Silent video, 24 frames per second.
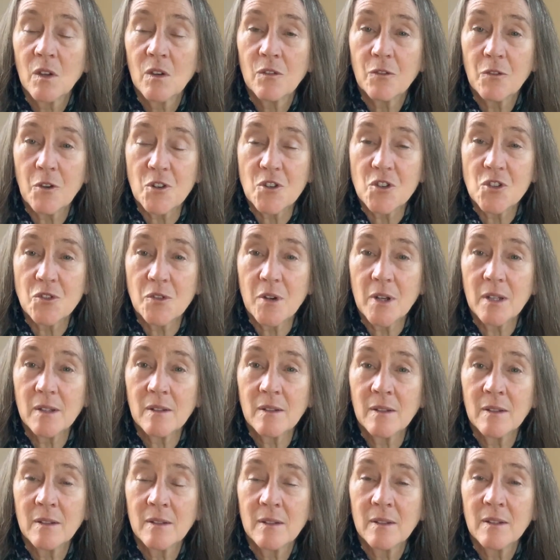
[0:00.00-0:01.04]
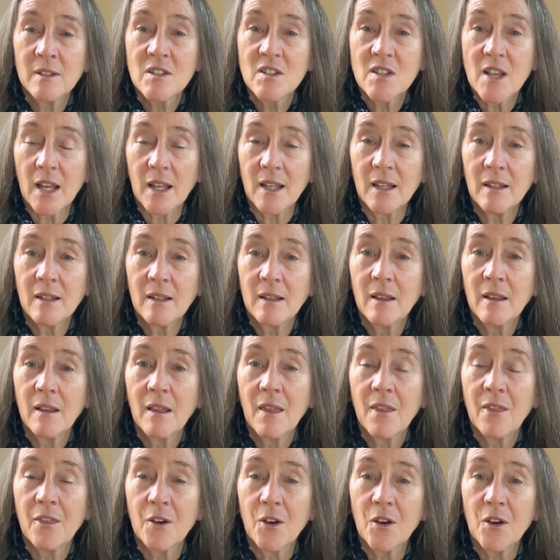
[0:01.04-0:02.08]
First string,
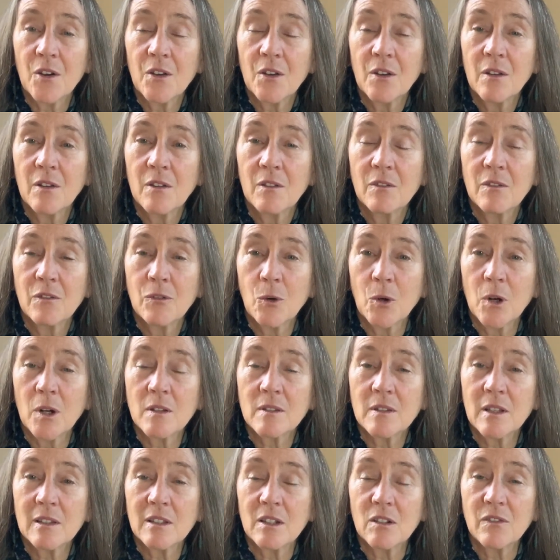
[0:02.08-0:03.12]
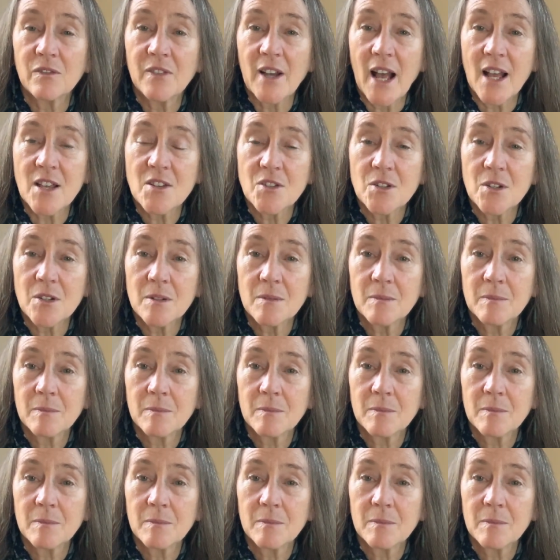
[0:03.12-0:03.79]
second, third, fourth, a little faster.